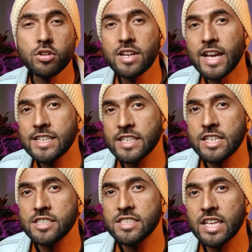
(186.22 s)
organized
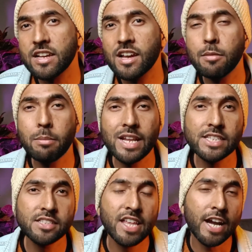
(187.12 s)
in single
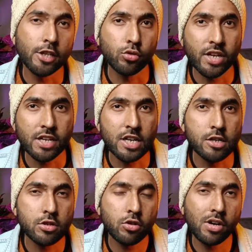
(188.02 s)
place that you can
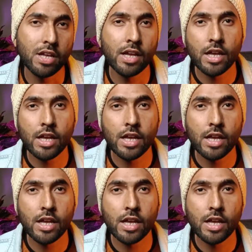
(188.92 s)
control.